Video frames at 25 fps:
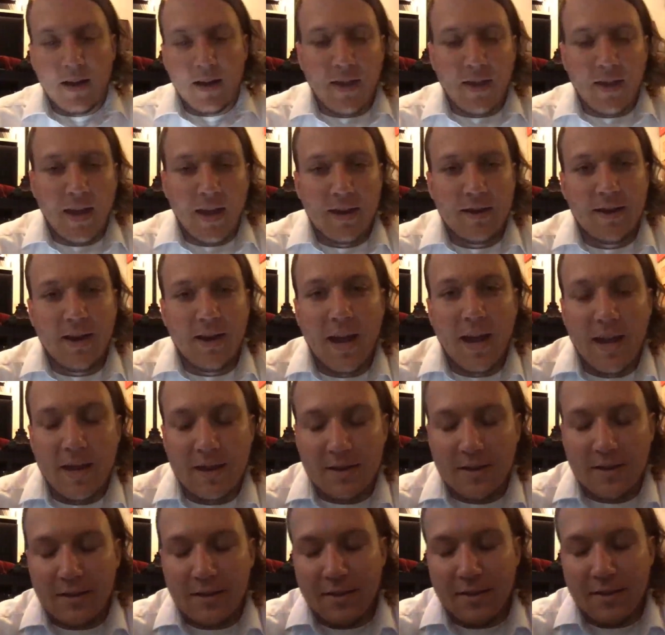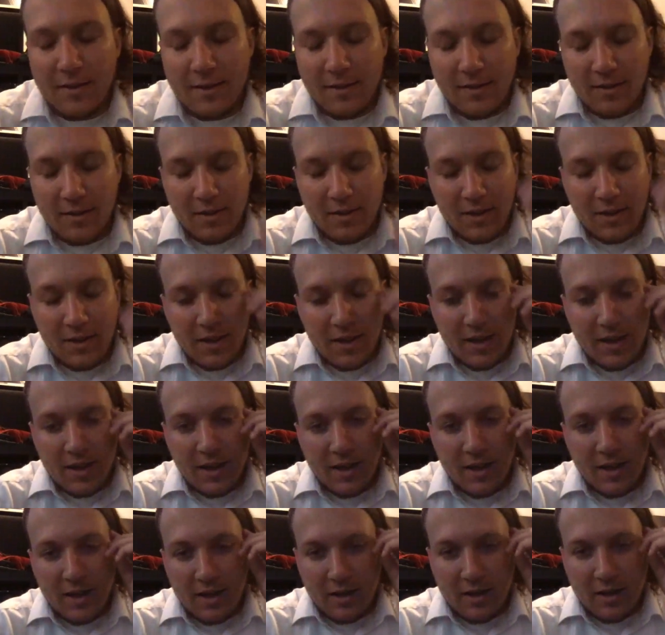They had to end
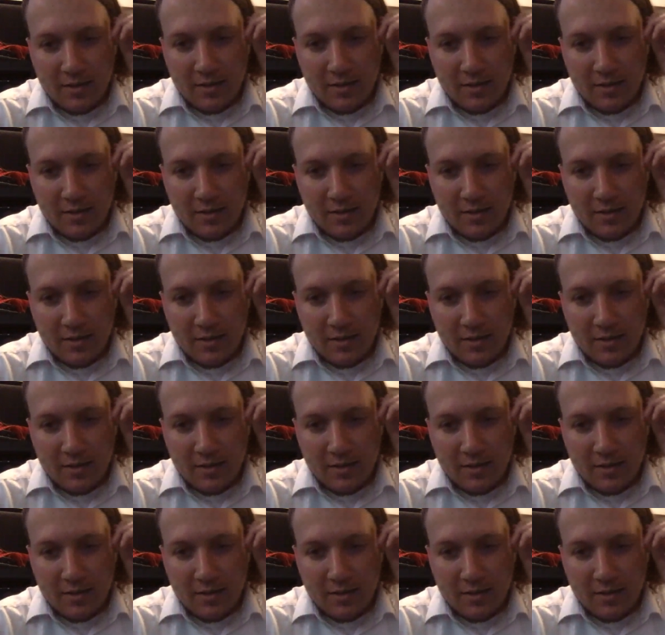the